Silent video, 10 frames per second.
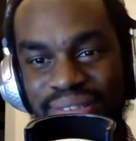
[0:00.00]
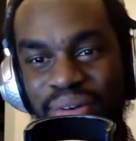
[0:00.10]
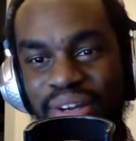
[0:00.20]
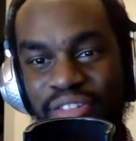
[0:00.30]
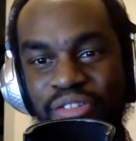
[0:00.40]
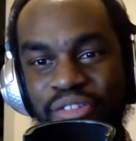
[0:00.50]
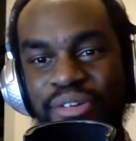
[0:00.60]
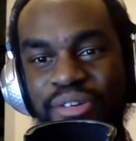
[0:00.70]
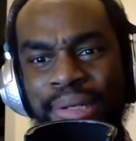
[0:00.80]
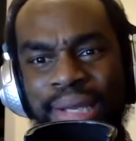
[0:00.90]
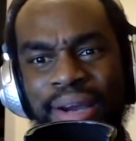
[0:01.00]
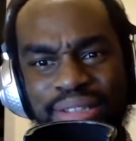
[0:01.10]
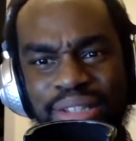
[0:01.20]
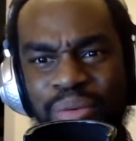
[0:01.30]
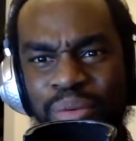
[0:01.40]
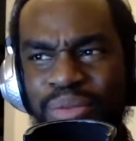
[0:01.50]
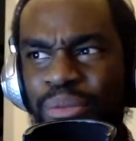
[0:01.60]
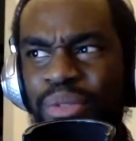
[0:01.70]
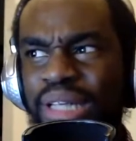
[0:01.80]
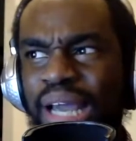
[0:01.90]
However fucking many characters. What
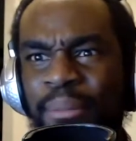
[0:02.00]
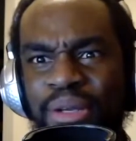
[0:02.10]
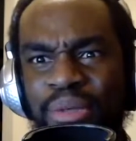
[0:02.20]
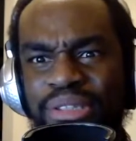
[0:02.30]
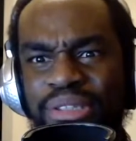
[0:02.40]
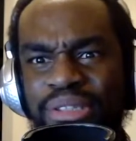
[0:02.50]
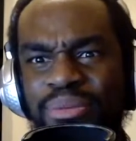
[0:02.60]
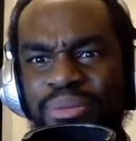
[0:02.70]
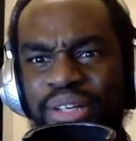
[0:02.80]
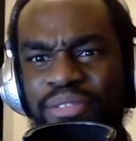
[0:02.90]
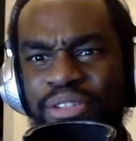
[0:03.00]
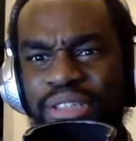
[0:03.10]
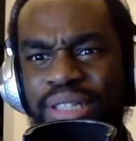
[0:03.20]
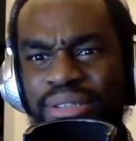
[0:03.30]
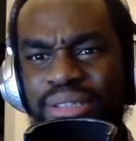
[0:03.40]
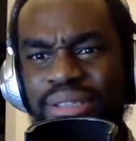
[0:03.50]
was it? How many was it when they first announced?